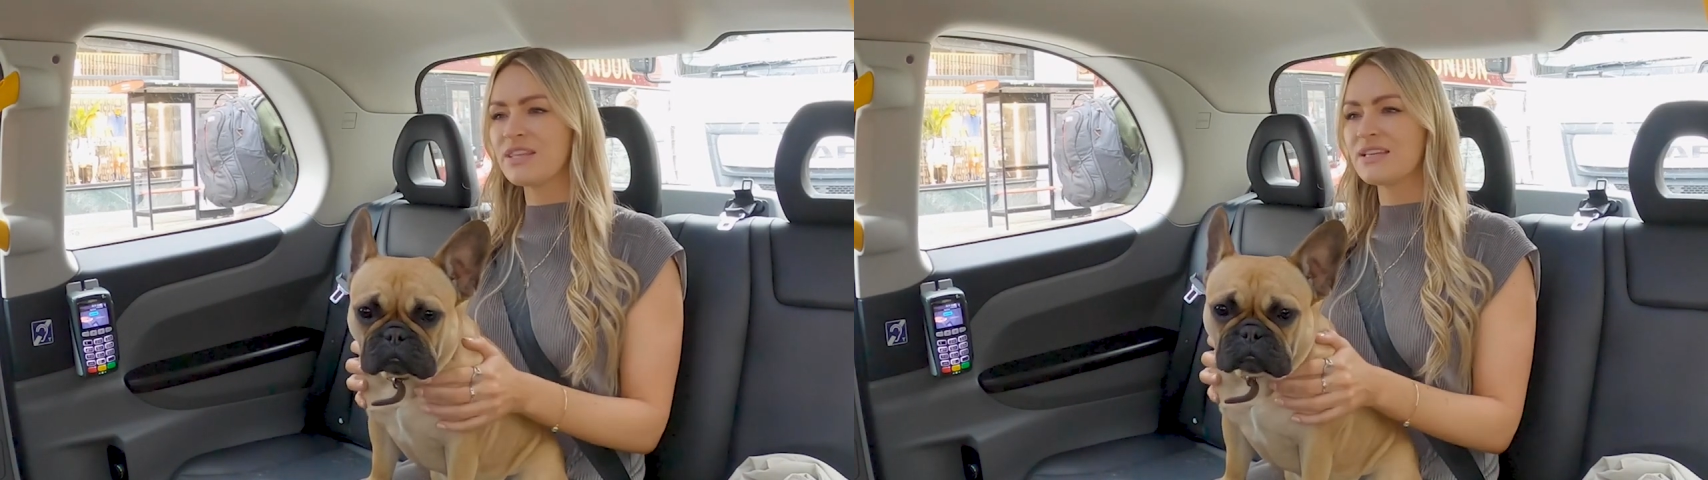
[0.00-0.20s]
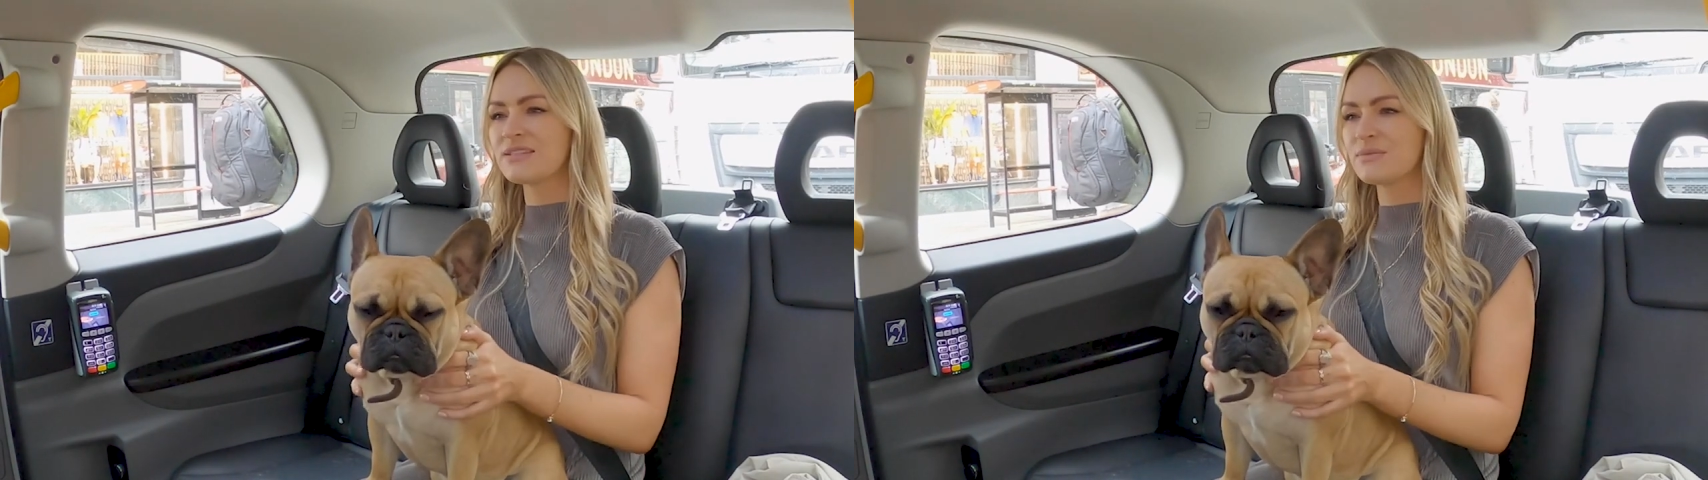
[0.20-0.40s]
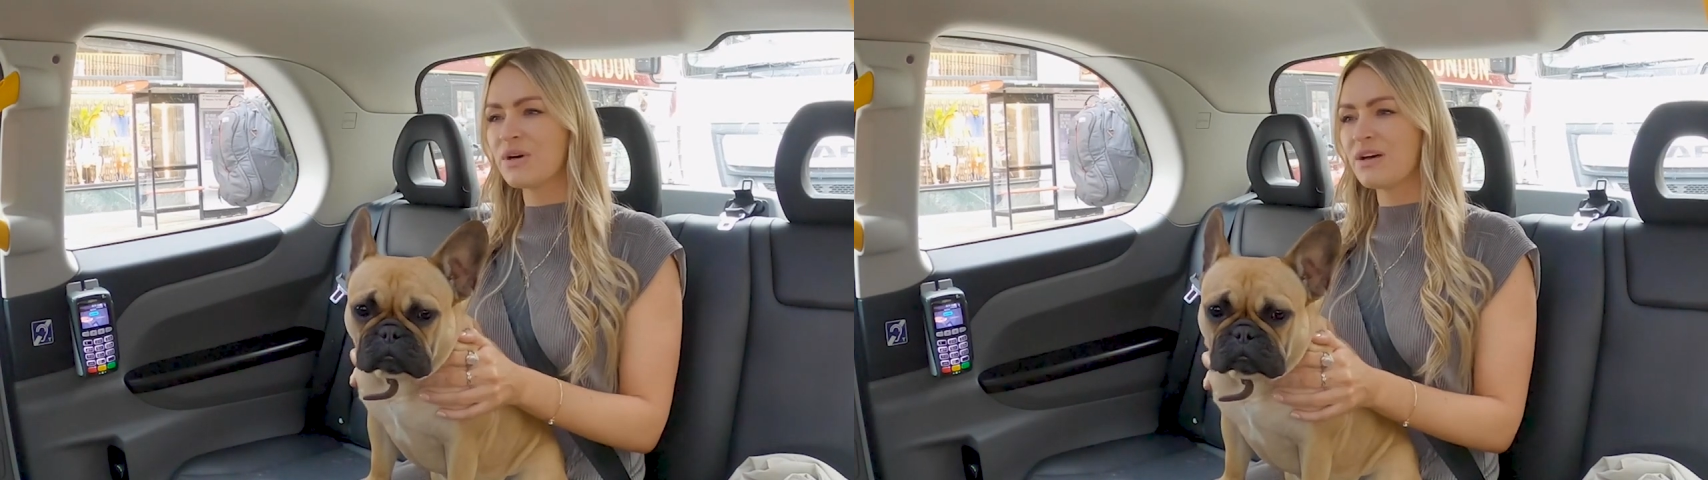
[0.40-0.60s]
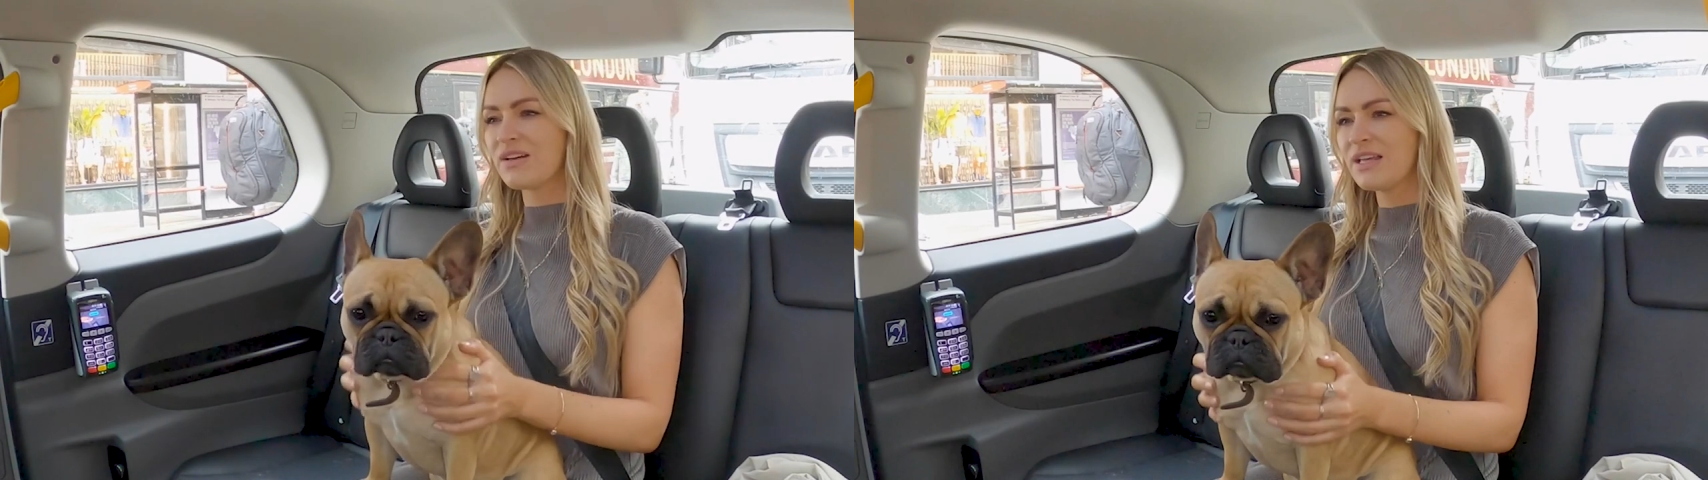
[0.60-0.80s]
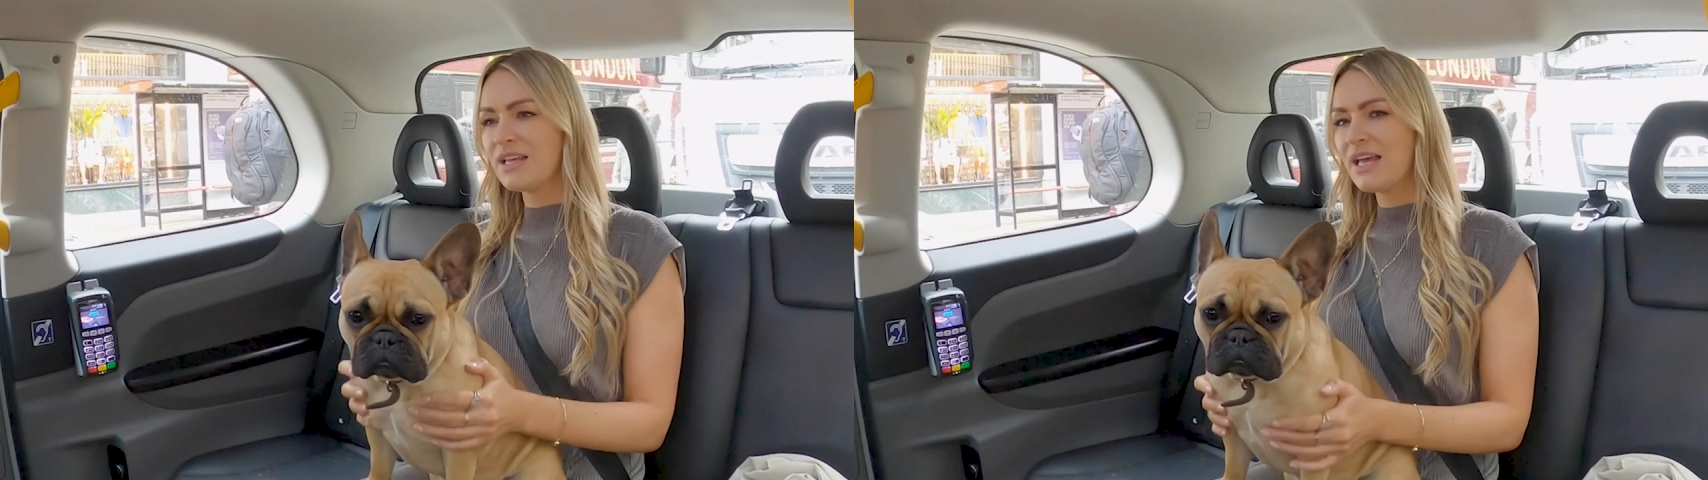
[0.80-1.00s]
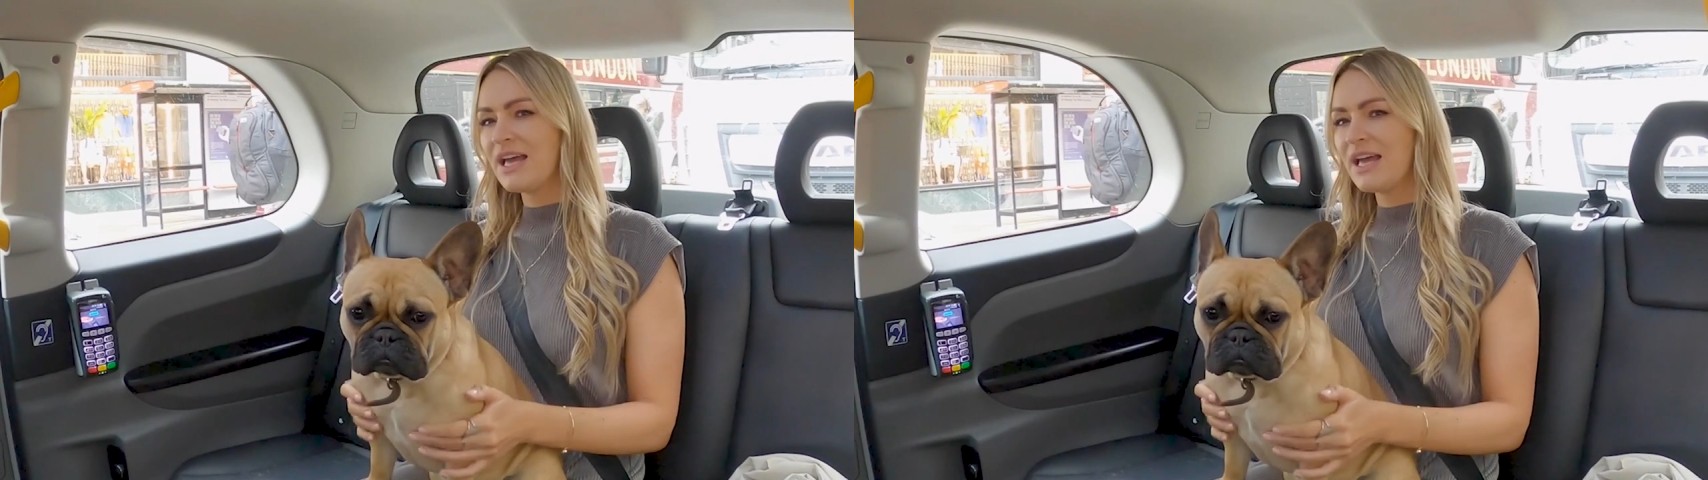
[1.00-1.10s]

free things and whatever